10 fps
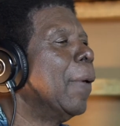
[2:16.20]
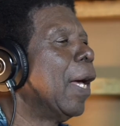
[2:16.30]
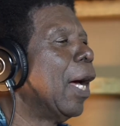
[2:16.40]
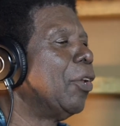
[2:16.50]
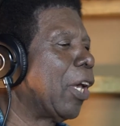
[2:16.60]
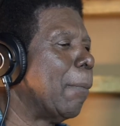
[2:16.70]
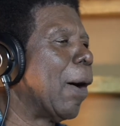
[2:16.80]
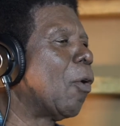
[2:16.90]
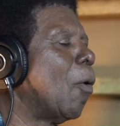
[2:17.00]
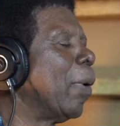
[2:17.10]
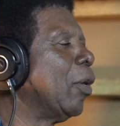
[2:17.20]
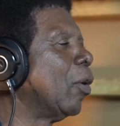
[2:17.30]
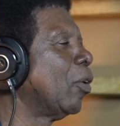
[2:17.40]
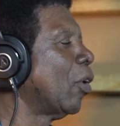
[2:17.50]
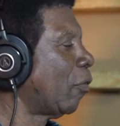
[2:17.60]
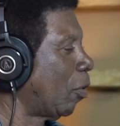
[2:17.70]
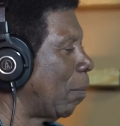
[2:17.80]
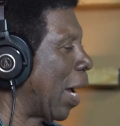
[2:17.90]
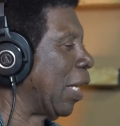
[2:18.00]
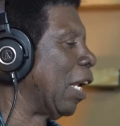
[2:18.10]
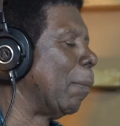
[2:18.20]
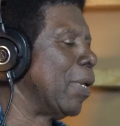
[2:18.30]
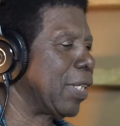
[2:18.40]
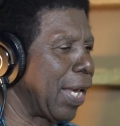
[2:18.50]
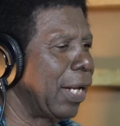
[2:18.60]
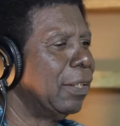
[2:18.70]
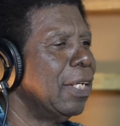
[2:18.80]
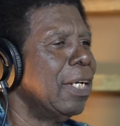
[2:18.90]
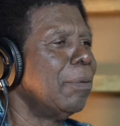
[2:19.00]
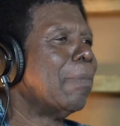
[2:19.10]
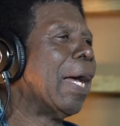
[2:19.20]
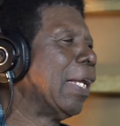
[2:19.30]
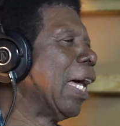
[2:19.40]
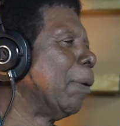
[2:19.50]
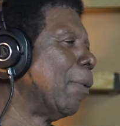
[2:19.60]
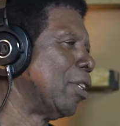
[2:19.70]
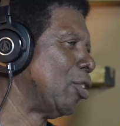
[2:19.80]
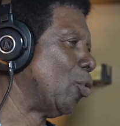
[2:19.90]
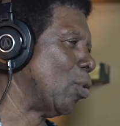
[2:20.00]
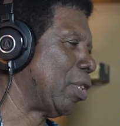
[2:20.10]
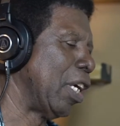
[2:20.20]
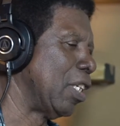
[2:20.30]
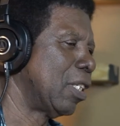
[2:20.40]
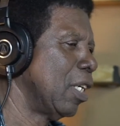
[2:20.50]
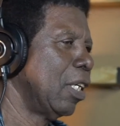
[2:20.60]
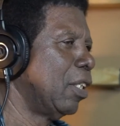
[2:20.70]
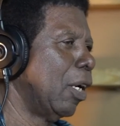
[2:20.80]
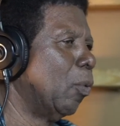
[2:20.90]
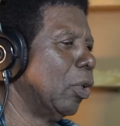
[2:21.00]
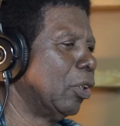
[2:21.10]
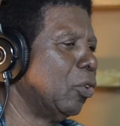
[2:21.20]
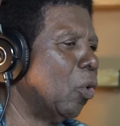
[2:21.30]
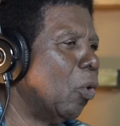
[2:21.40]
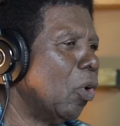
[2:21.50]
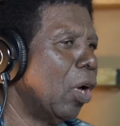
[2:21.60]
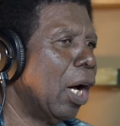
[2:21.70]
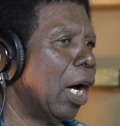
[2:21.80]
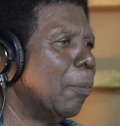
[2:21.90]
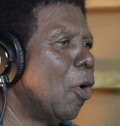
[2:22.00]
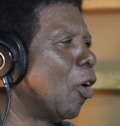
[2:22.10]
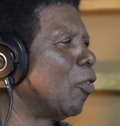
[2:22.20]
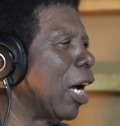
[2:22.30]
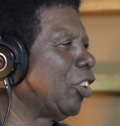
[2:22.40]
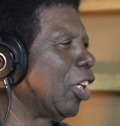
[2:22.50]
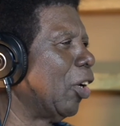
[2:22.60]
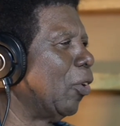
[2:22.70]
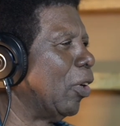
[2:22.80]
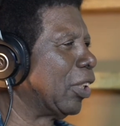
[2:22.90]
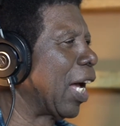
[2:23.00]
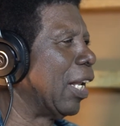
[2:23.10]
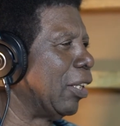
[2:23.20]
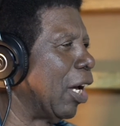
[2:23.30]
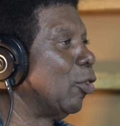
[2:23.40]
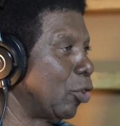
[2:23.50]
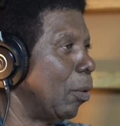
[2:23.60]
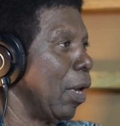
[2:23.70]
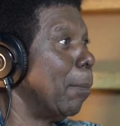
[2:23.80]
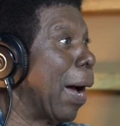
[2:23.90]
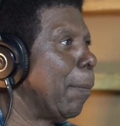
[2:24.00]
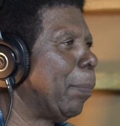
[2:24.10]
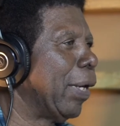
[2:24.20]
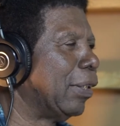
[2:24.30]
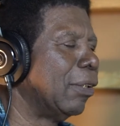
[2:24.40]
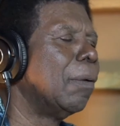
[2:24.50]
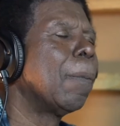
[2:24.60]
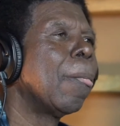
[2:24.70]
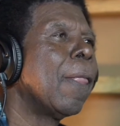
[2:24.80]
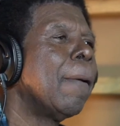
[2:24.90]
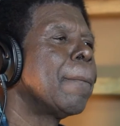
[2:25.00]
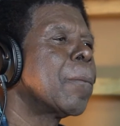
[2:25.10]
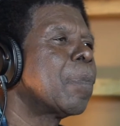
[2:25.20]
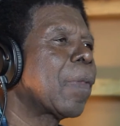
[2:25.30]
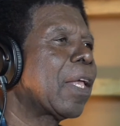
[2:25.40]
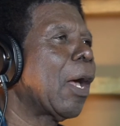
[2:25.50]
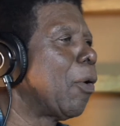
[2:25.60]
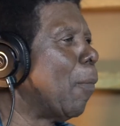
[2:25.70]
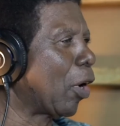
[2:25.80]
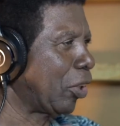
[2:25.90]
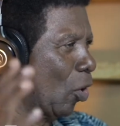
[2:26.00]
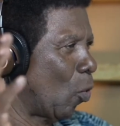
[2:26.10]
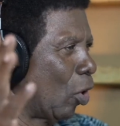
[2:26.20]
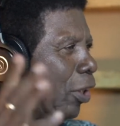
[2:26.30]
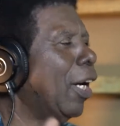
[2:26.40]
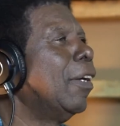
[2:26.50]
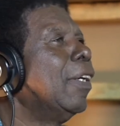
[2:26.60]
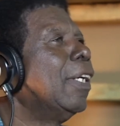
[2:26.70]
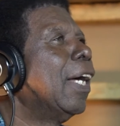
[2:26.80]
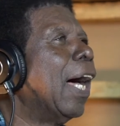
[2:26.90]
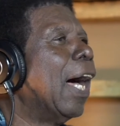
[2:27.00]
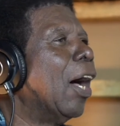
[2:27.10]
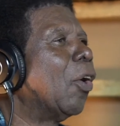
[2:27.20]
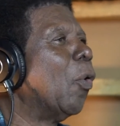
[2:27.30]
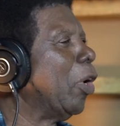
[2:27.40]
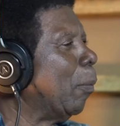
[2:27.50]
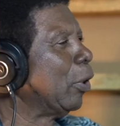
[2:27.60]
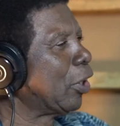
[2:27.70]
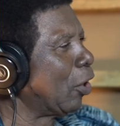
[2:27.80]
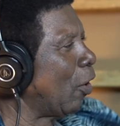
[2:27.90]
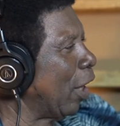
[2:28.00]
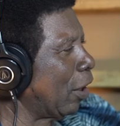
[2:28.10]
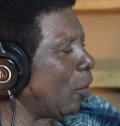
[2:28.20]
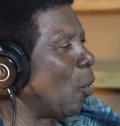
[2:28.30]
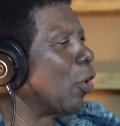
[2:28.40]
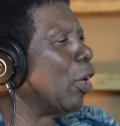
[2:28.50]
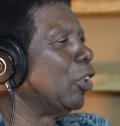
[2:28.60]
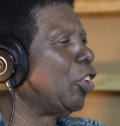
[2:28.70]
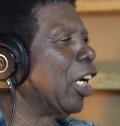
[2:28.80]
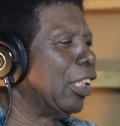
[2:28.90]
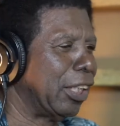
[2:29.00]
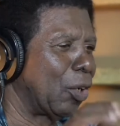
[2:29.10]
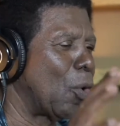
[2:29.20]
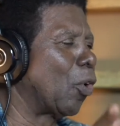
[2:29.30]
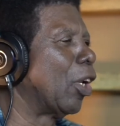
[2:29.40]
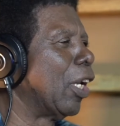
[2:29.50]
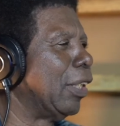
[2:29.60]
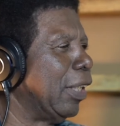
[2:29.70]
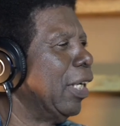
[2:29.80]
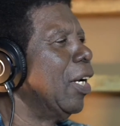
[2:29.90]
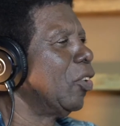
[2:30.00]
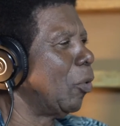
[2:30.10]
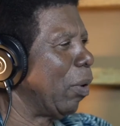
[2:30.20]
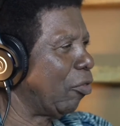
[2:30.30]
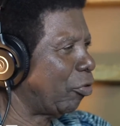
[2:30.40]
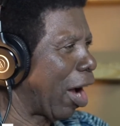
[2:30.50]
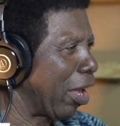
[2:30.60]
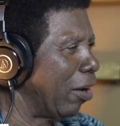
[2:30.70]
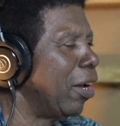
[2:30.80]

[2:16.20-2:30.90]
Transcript: And you get back home and you have to mind animals. Again, minding animals in those days, there was no aggression and all this kind of thing. So mind pigs, carry bucket of water, go in the bush and collect coconut shells and coconut and thing to make fire.